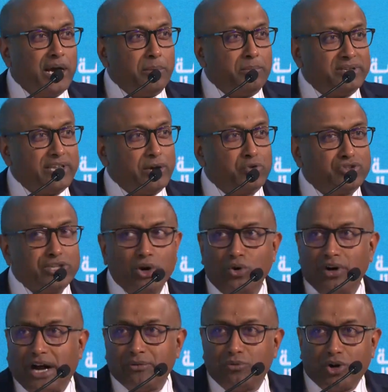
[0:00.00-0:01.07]
but they would say, oh,
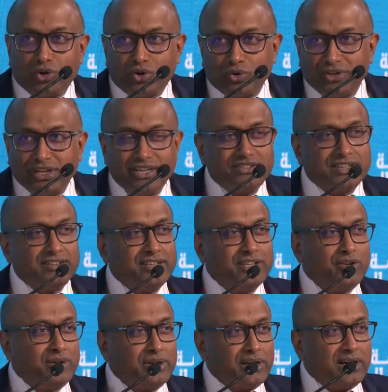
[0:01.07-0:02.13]
I want to do this, and
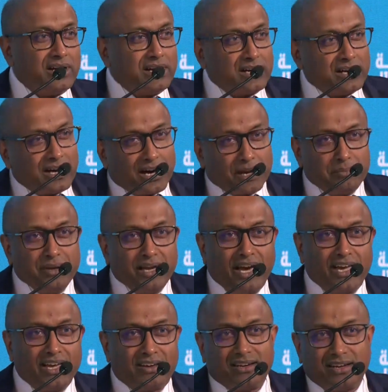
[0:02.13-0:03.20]

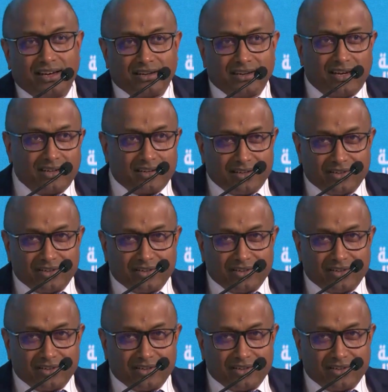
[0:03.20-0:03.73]
RBI,